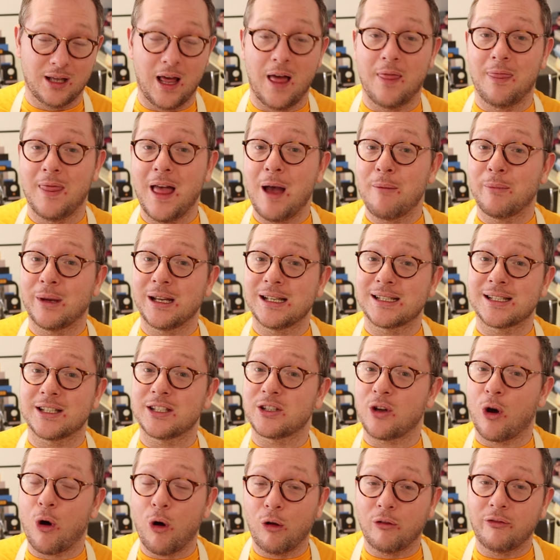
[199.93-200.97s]
And that means
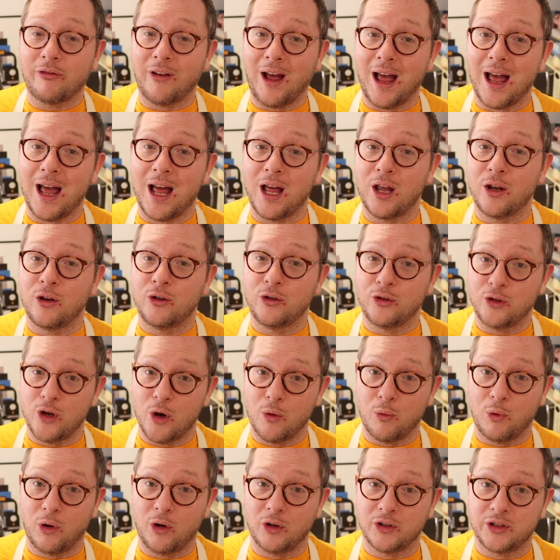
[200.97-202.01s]
it's all fat,
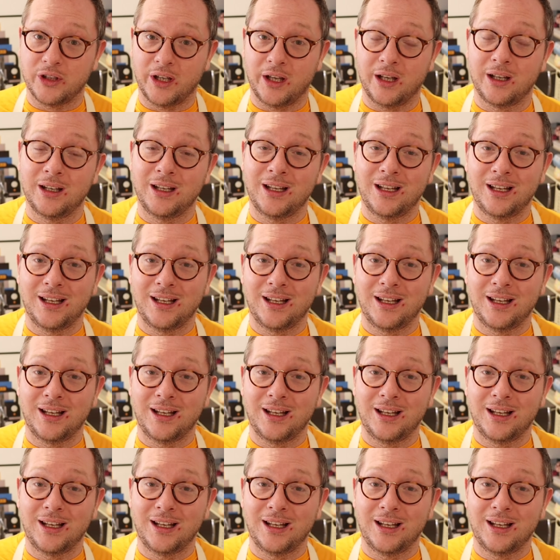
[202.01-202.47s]
no water.